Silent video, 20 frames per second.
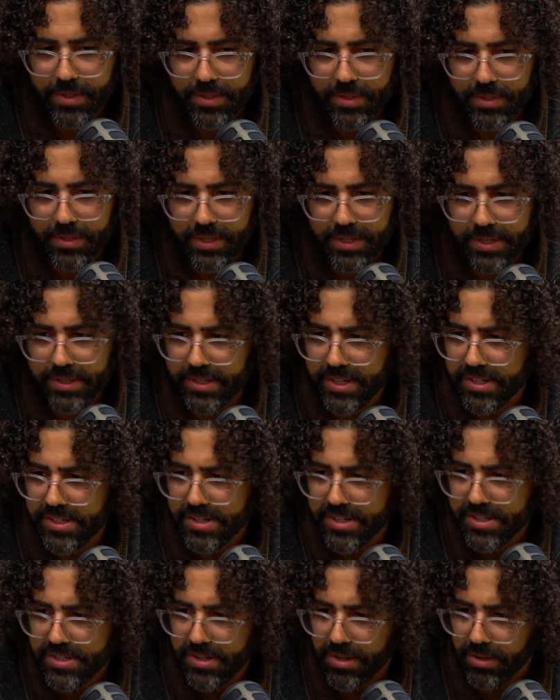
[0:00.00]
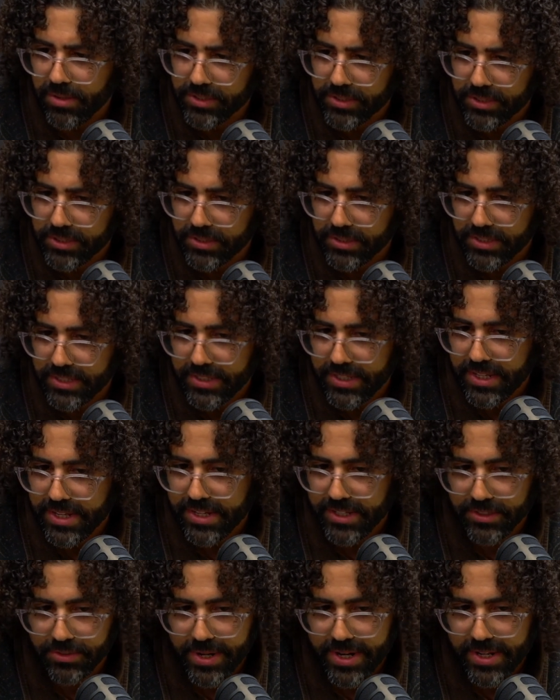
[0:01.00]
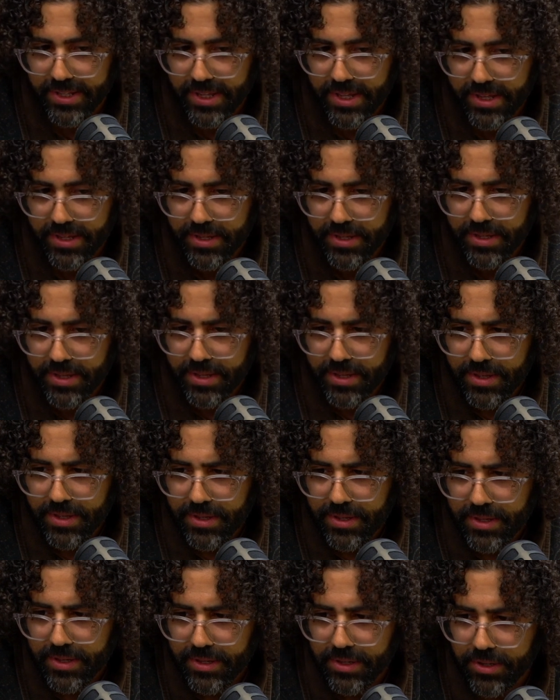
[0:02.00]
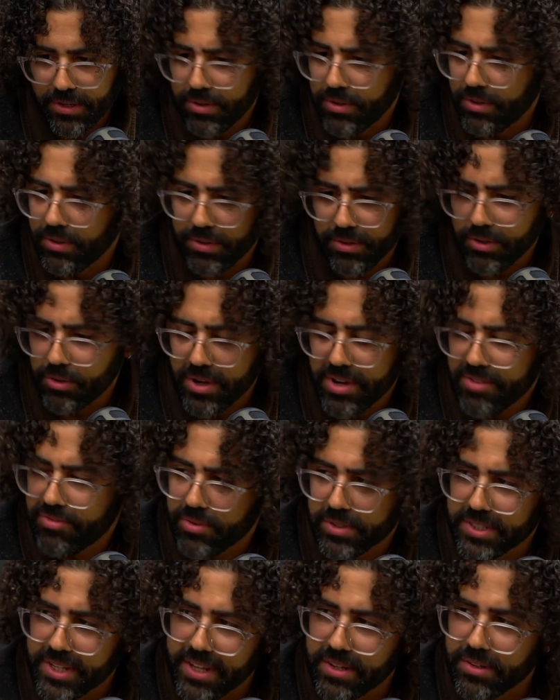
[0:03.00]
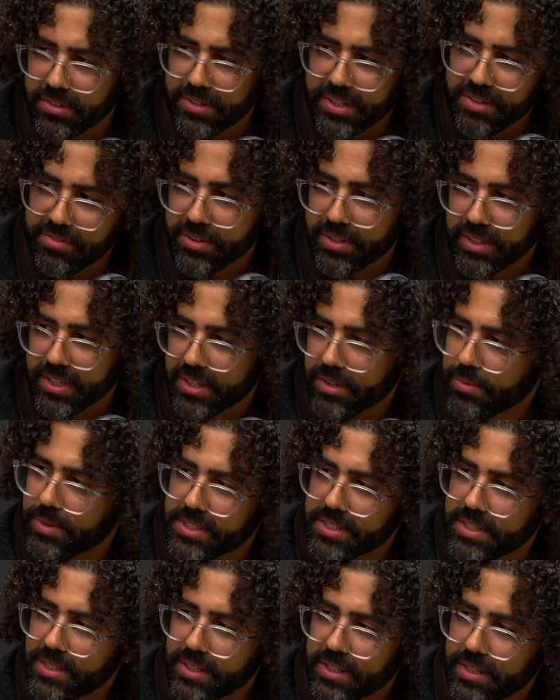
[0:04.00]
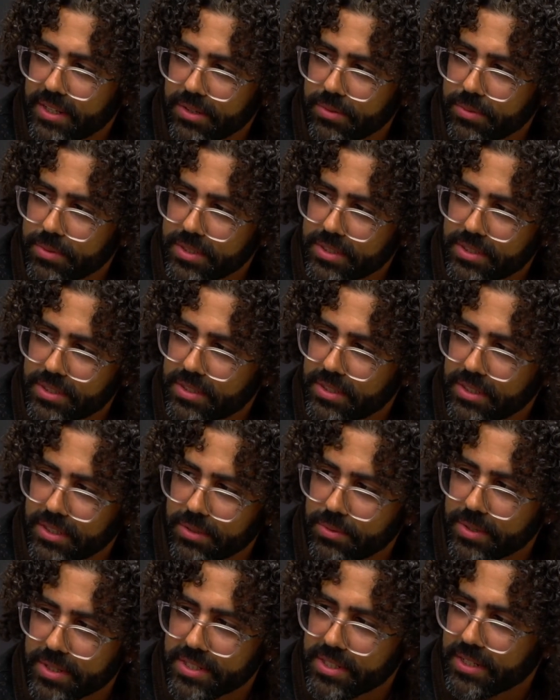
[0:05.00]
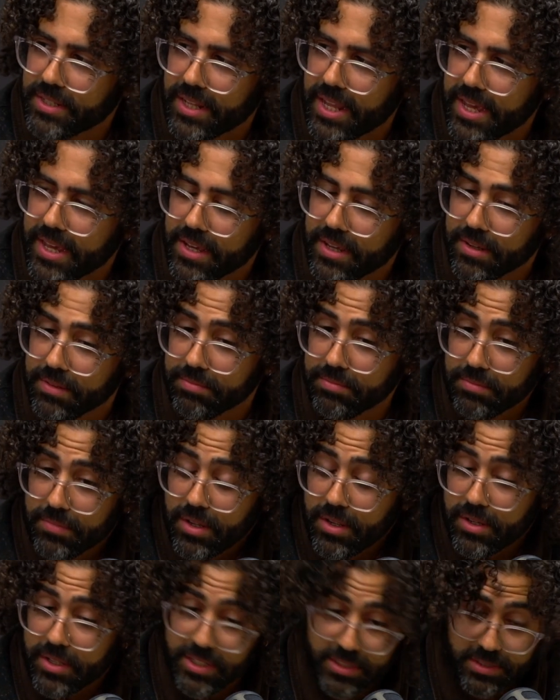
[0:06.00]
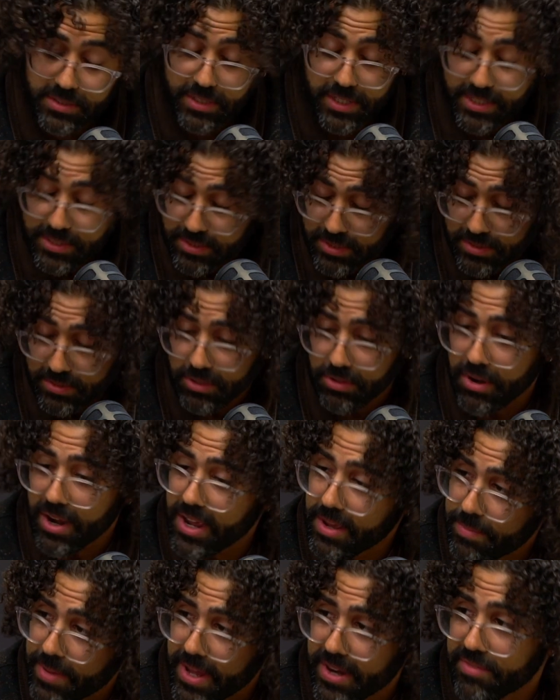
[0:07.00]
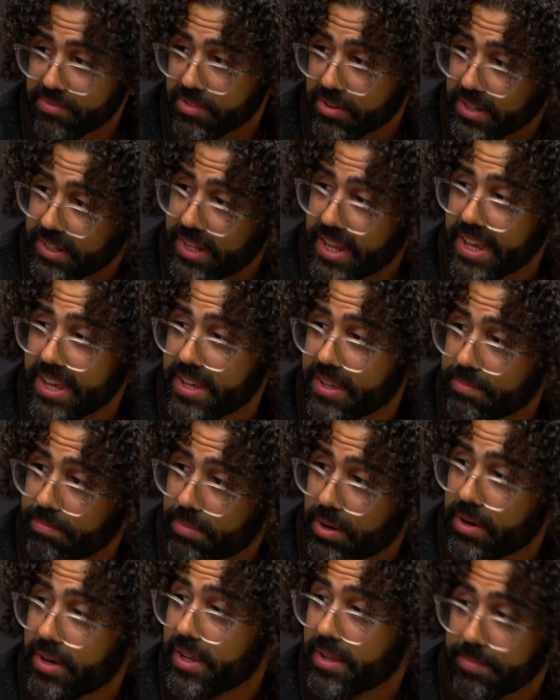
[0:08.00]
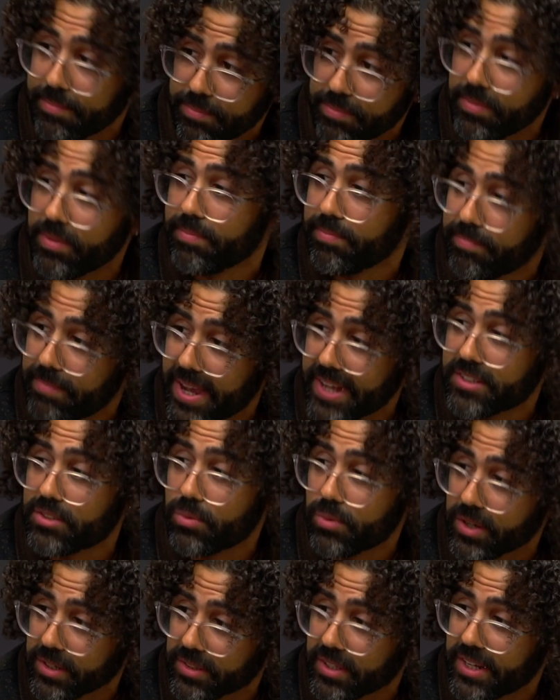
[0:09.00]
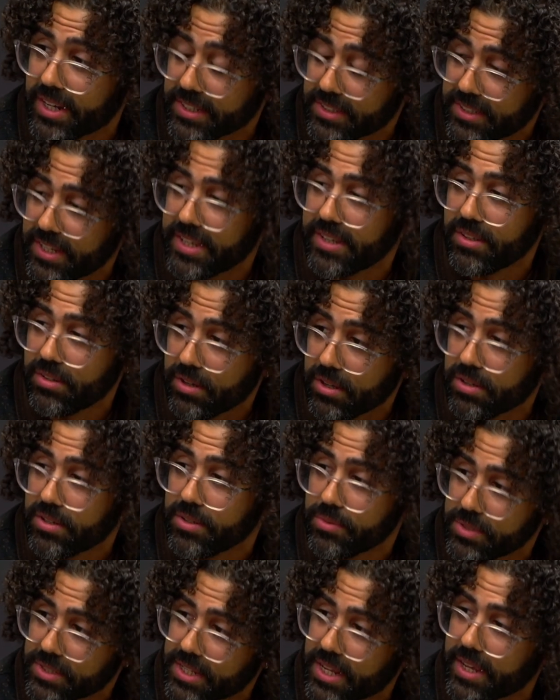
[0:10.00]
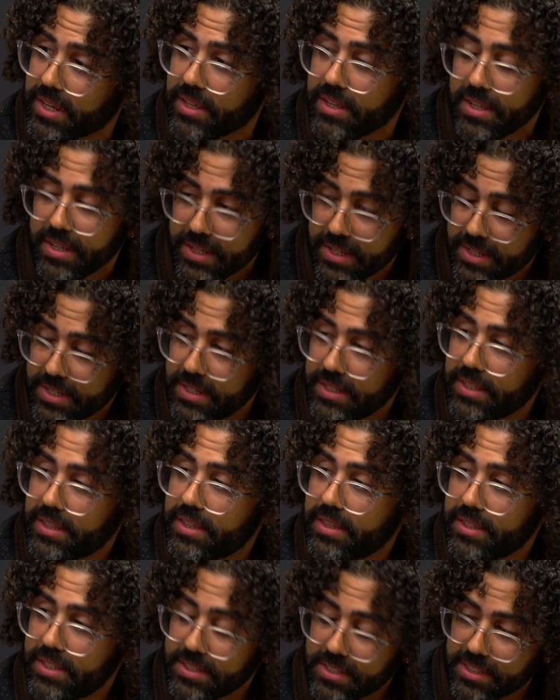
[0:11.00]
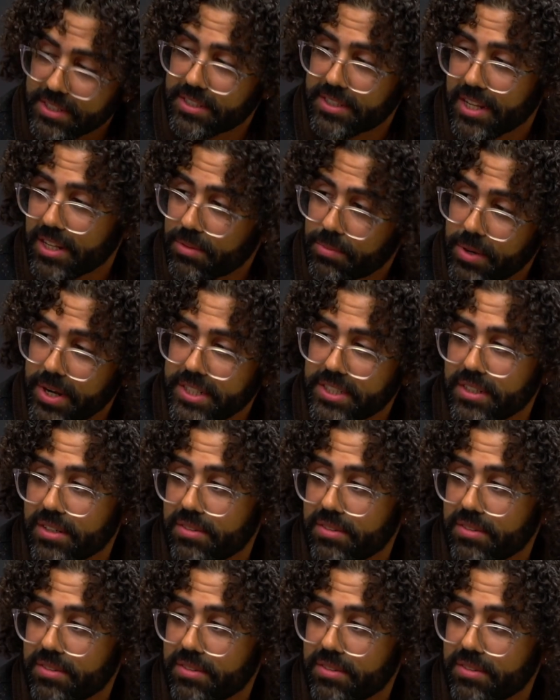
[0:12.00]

indigenous cultures and things, right? Like grief was handled differently. It wasn't like, oh, let's cry about it for a day and bury and back to work the next day. You know, it was like, this is a celebration of